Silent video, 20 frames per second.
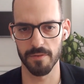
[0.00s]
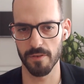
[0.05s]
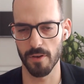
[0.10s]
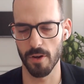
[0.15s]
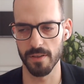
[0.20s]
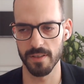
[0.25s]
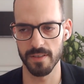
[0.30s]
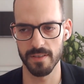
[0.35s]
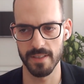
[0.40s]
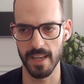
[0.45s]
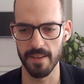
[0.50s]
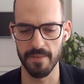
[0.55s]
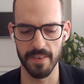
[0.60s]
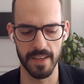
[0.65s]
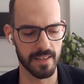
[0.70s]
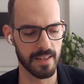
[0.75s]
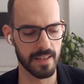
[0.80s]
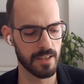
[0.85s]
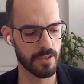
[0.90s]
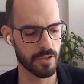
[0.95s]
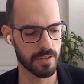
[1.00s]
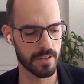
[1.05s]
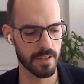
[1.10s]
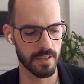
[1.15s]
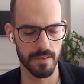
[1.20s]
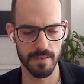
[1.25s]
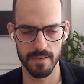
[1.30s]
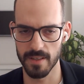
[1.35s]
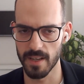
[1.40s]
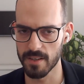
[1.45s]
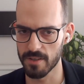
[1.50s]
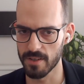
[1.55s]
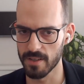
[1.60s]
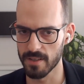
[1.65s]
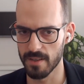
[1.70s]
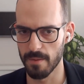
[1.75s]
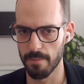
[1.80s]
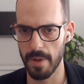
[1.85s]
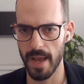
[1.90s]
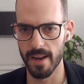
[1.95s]
cost-saving initiatives, such as
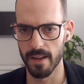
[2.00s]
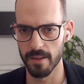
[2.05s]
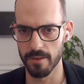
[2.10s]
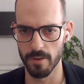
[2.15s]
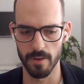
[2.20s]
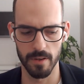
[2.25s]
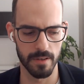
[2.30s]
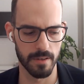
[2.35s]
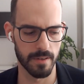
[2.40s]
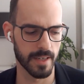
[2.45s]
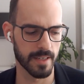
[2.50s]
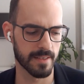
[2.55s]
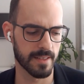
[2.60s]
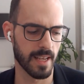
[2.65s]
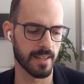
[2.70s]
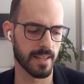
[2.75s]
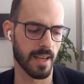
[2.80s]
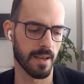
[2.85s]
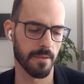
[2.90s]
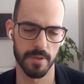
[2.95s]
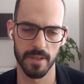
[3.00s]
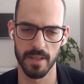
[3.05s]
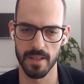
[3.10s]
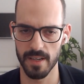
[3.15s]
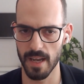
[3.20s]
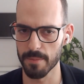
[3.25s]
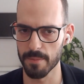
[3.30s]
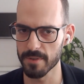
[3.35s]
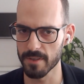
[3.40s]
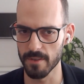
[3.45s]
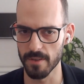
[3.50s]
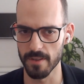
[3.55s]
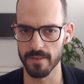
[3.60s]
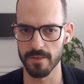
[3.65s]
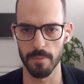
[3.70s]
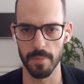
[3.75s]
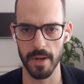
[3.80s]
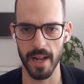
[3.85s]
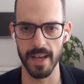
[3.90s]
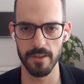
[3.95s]
the pallet ordering setup when it comes to the
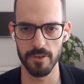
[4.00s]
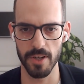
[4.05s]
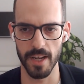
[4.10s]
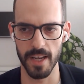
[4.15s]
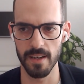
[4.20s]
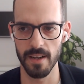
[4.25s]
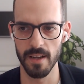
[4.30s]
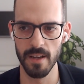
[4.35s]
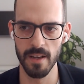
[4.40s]
supply chain.